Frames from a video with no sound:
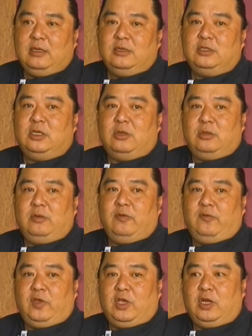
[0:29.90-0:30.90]
So we
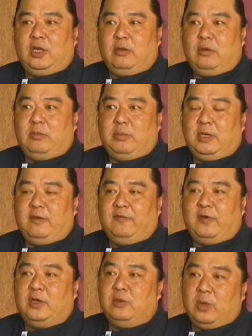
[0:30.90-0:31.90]
figure it would be a
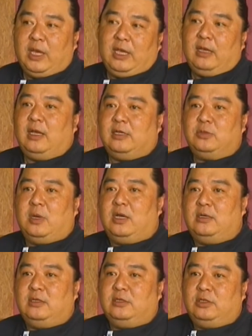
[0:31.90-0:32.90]
fun way as
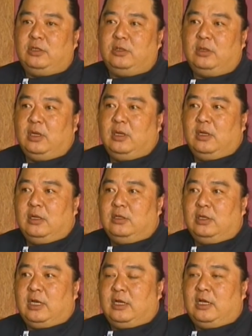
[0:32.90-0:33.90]
well to, to
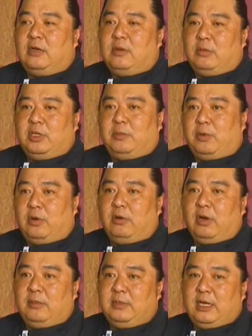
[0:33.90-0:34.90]
kind of come up with a
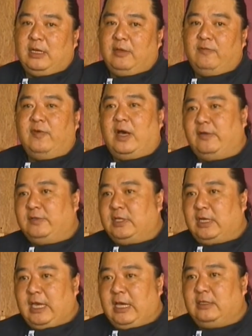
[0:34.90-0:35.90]
program that involves the
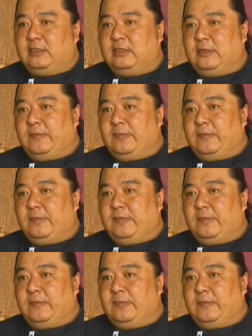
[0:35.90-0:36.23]
guests